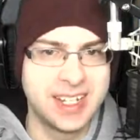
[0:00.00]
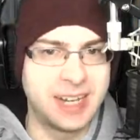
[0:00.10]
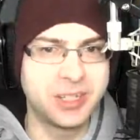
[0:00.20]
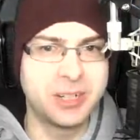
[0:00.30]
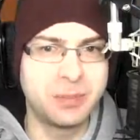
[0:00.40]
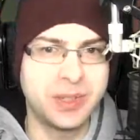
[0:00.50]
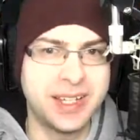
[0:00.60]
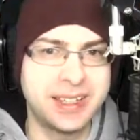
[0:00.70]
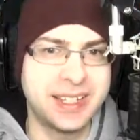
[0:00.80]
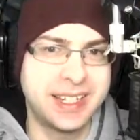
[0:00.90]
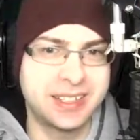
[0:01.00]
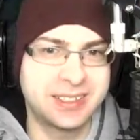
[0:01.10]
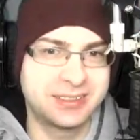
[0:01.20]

I'm gonna play like